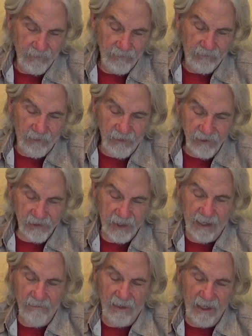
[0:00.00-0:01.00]
So this
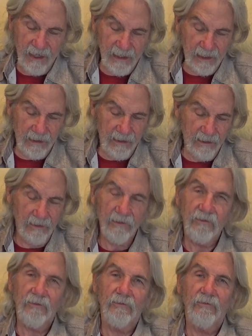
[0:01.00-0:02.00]
time the head,
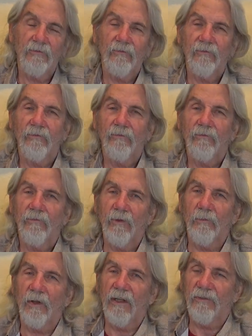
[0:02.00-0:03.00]
the
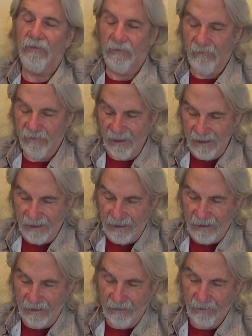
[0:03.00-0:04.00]
place of
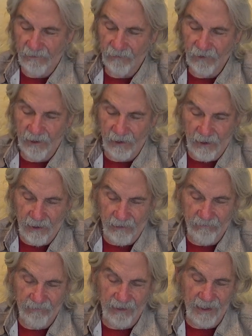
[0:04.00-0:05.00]
thinking is cut
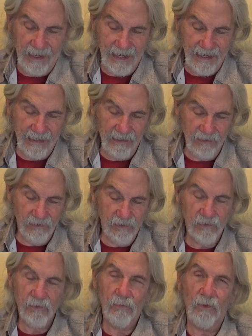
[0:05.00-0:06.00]
off, and the
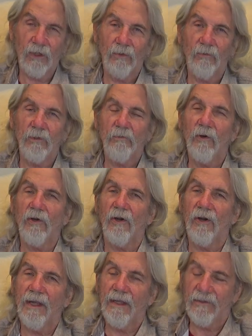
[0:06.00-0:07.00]
hands, where we put our
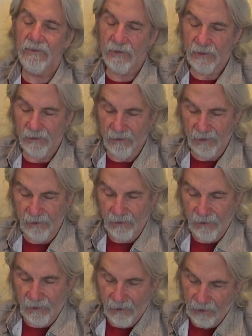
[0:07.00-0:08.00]
hands to it,
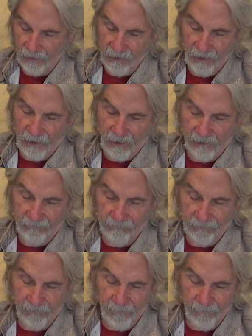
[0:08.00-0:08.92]
are cut off.